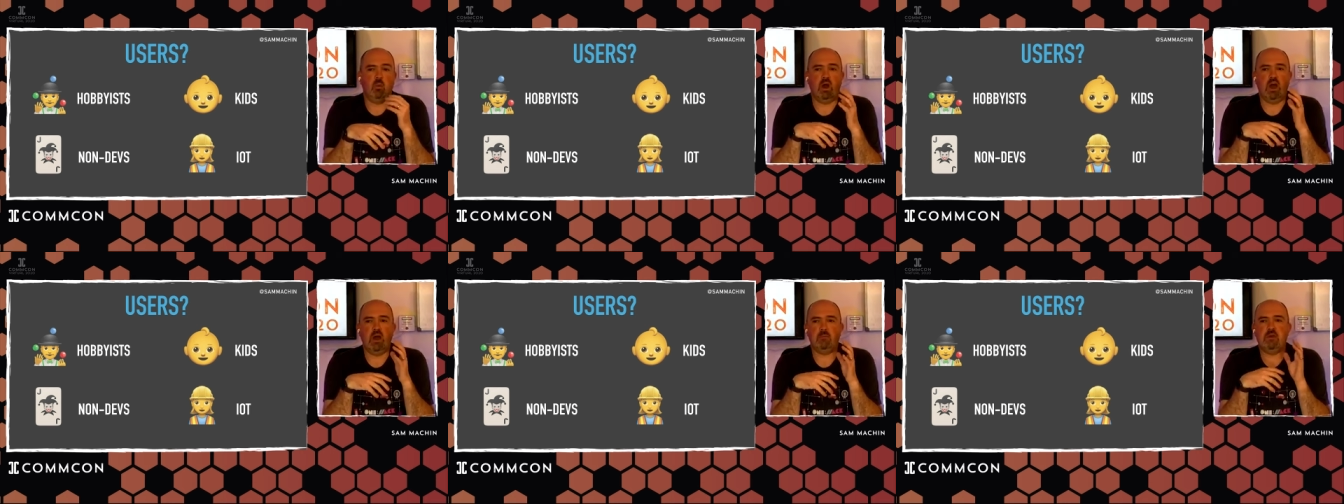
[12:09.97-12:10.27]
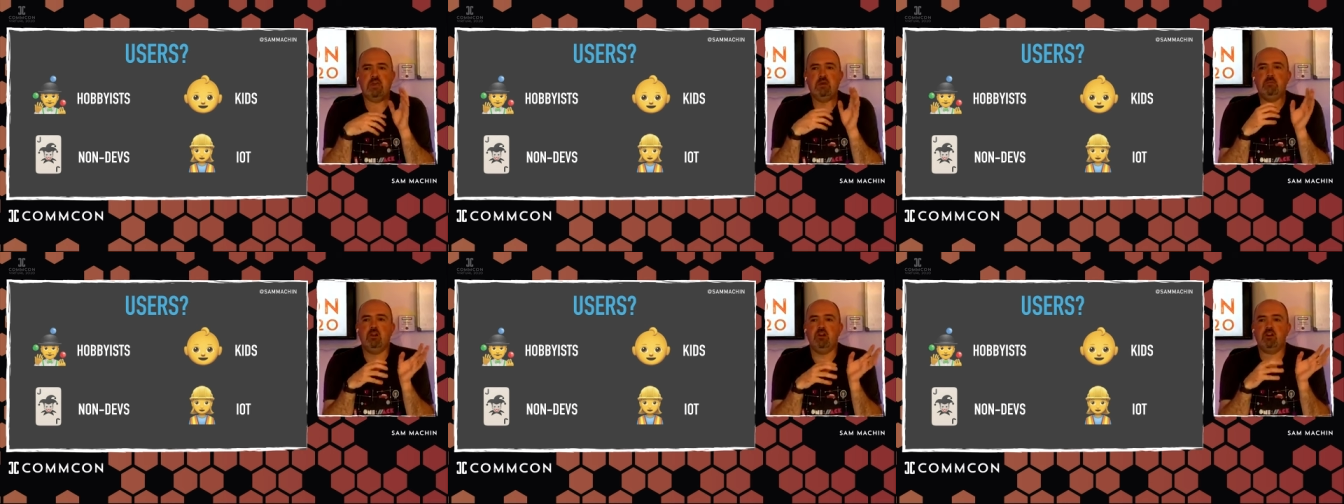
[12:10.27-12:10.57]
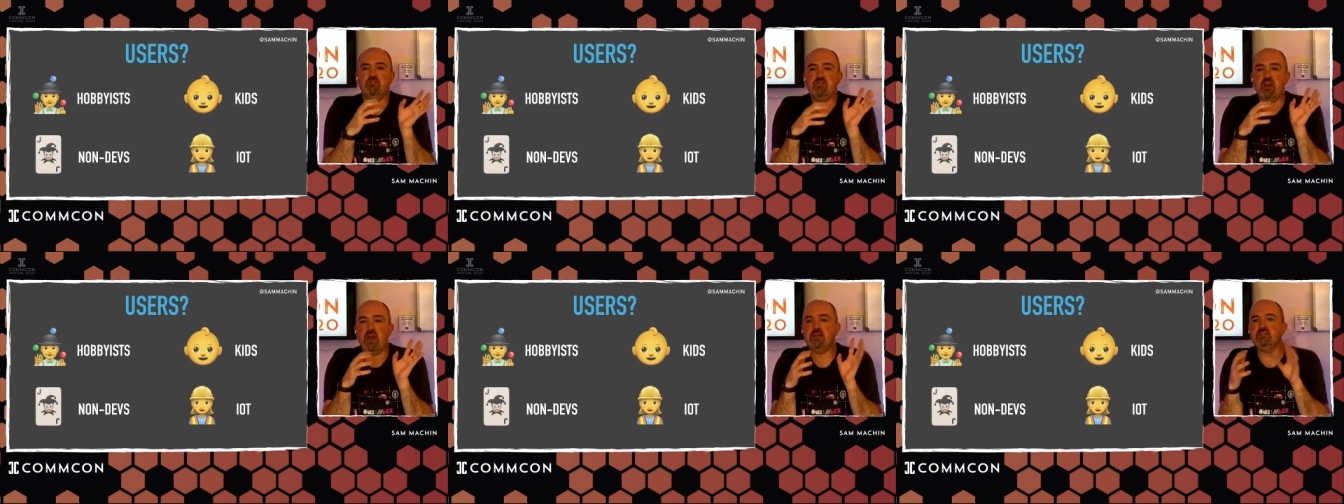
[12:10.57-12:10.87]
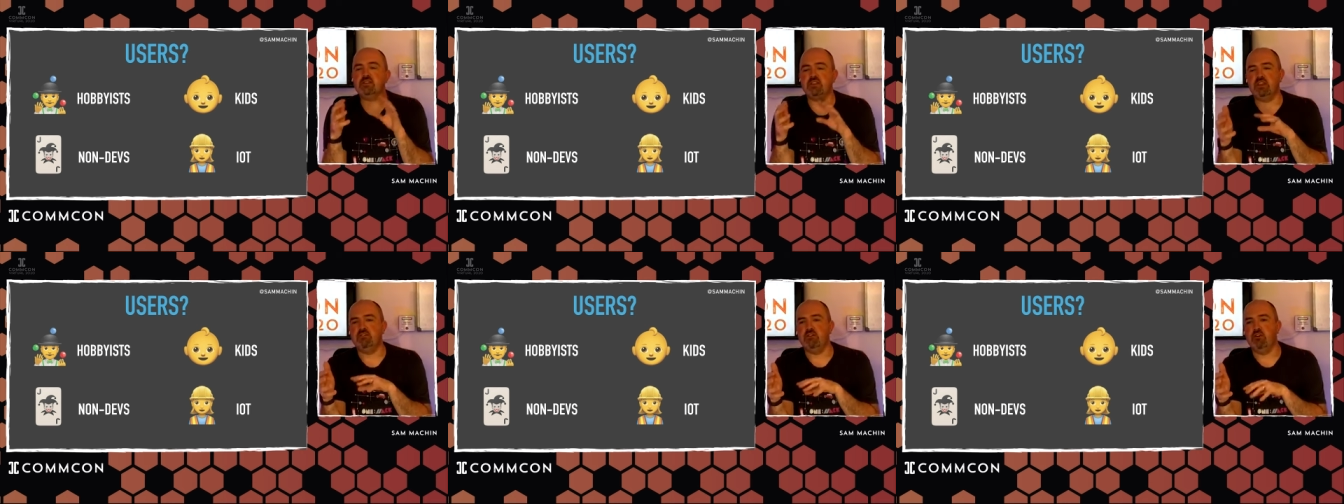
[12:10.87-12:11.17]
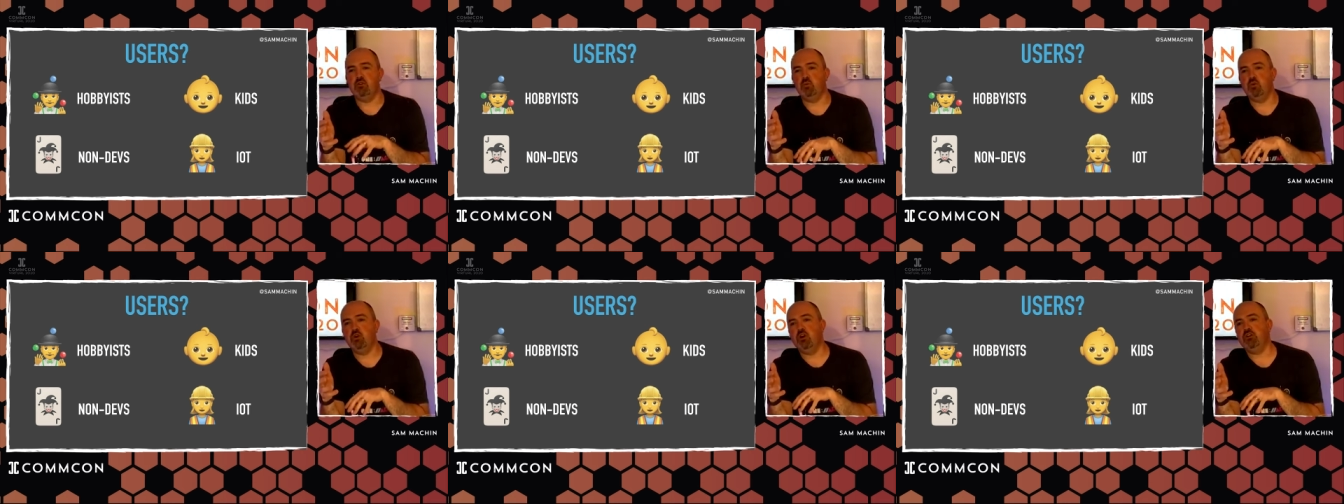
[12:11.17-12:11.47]
where people are creating
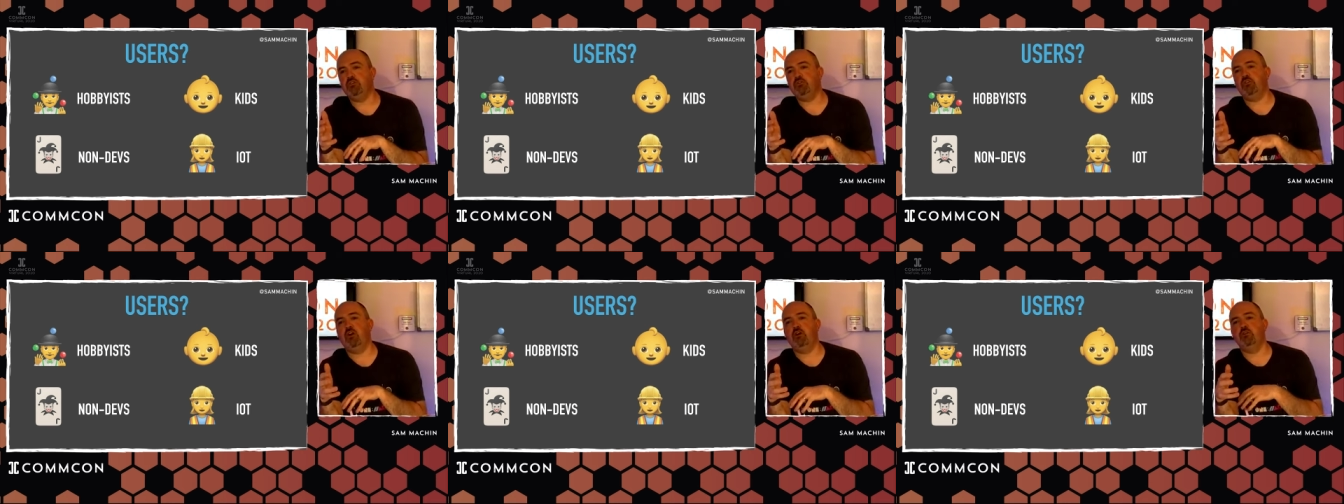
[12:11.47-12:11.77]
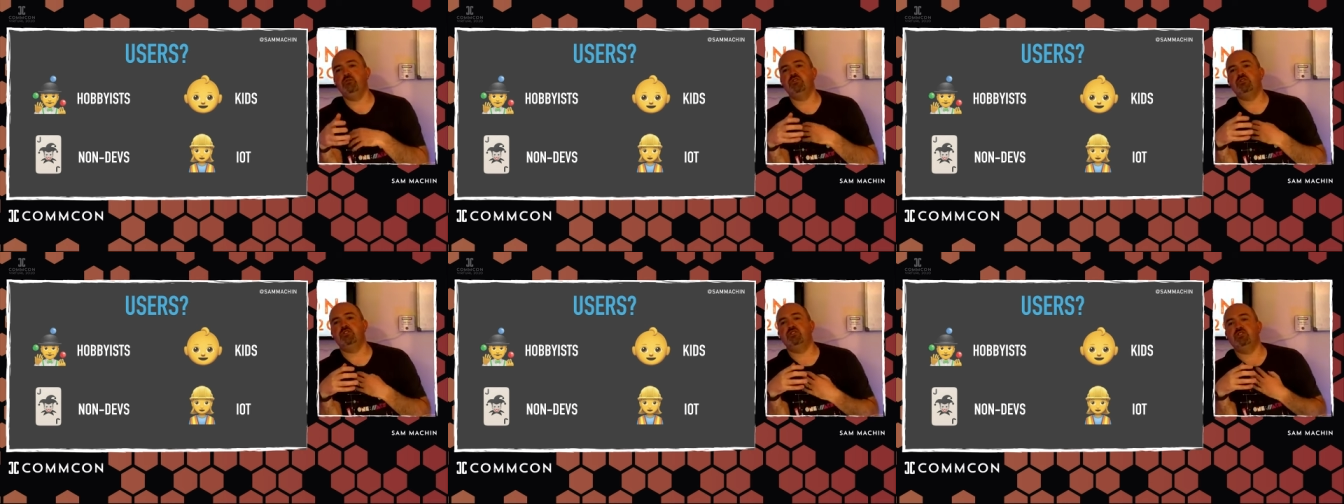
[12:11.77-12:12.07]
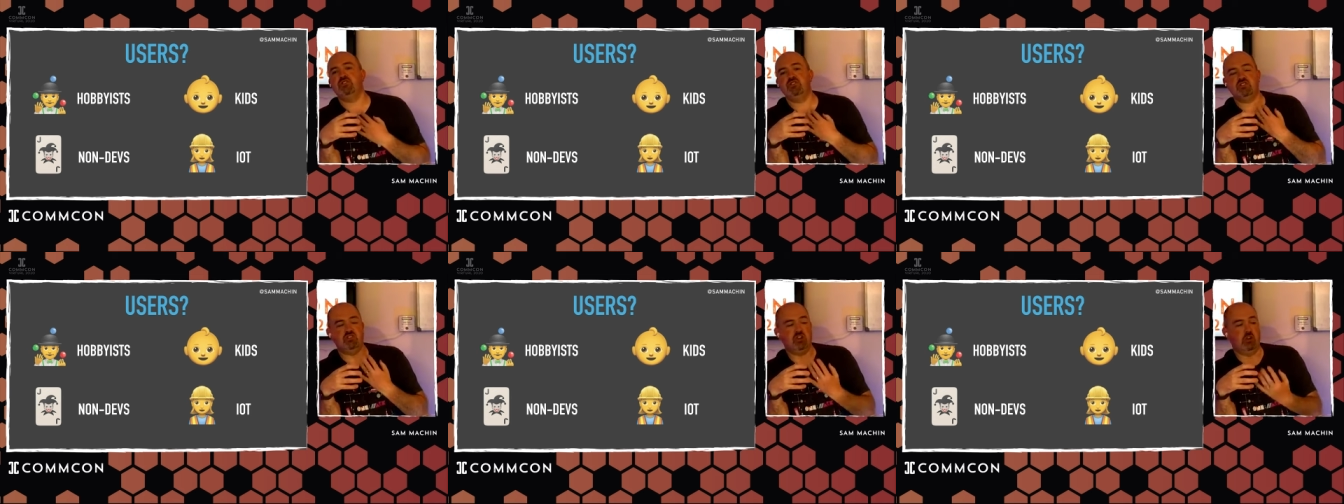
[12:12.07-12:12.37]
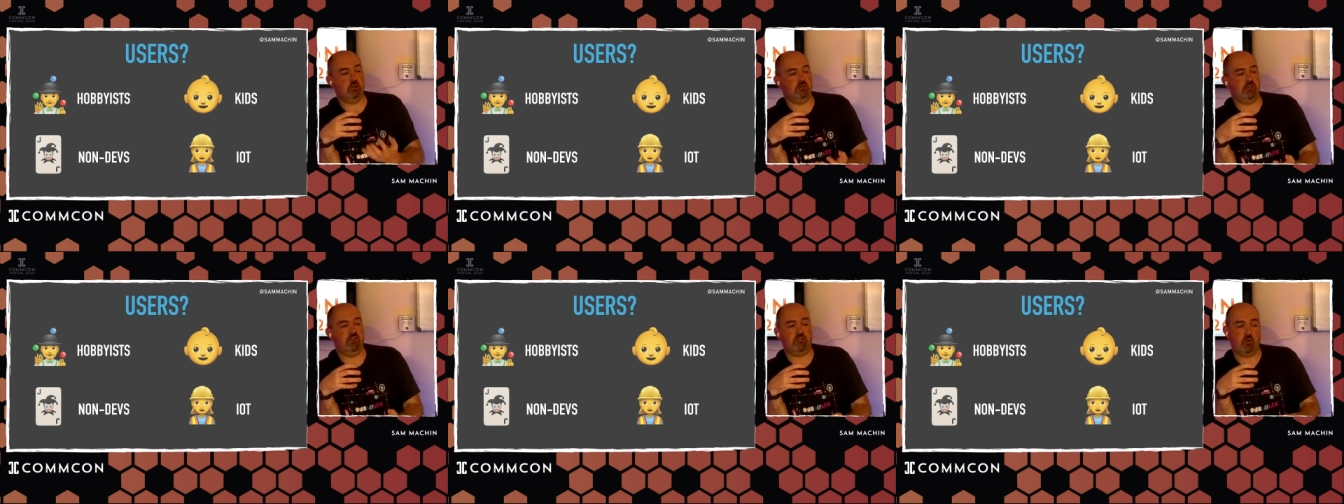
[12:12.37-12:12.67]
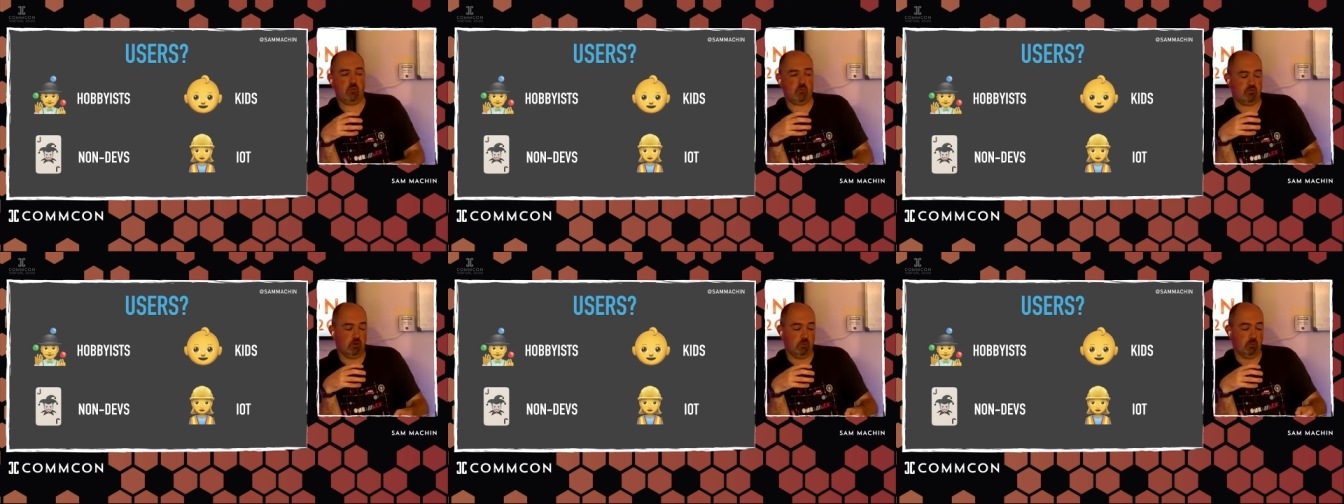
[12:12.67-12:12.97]
their own workflows to solve
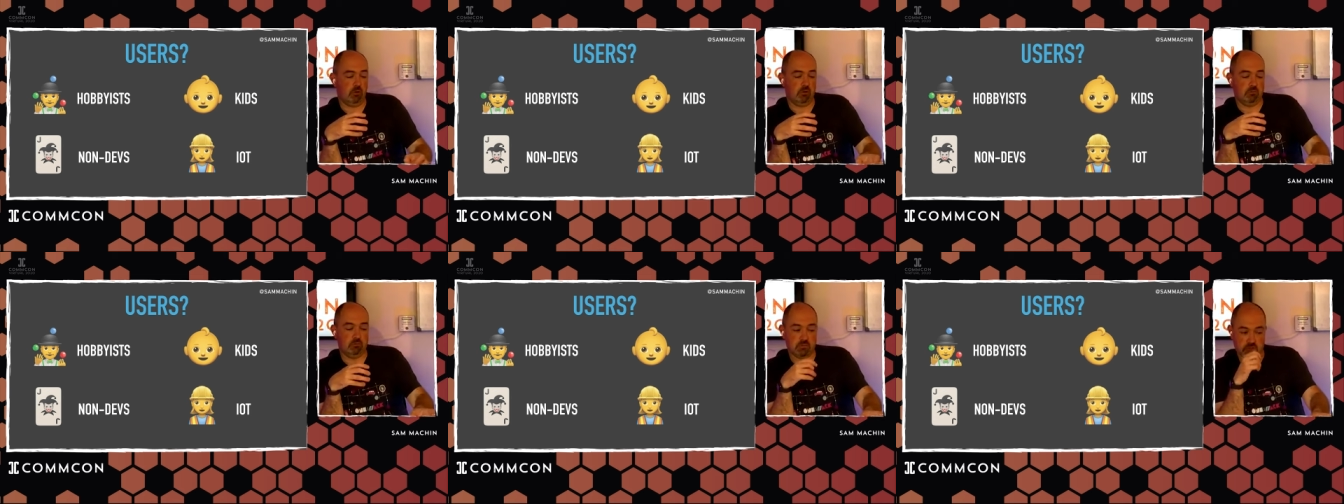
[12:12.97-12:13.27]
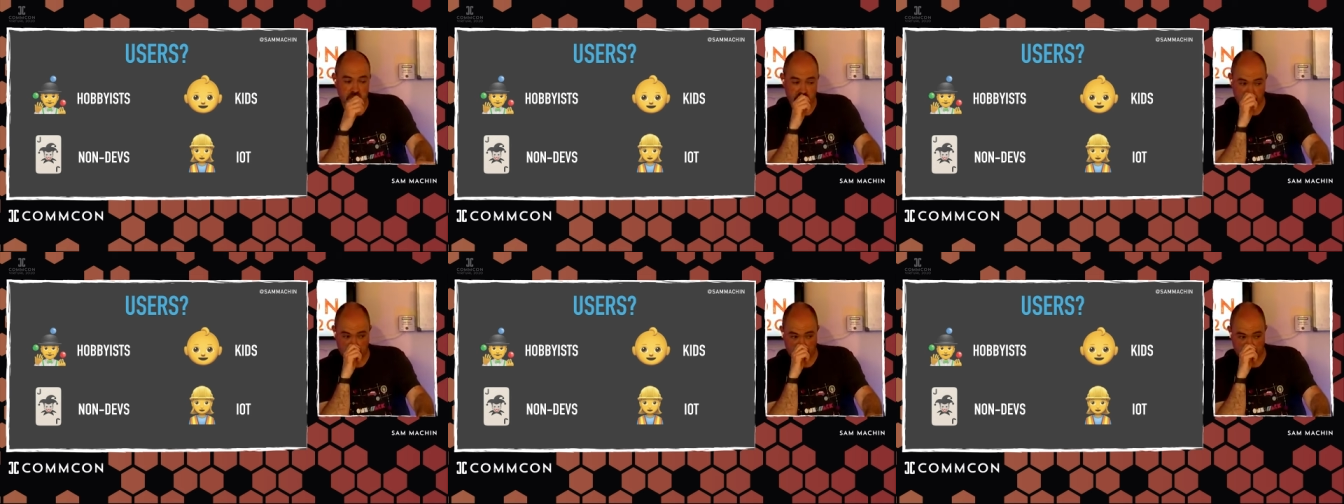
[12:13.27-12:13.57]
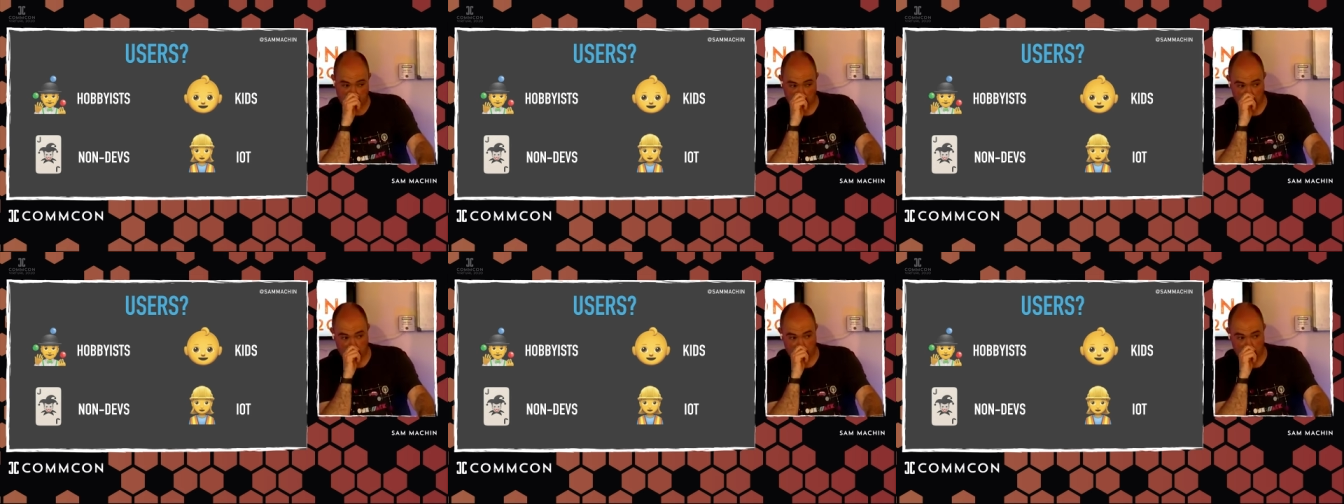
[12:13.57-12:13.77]
their own problems.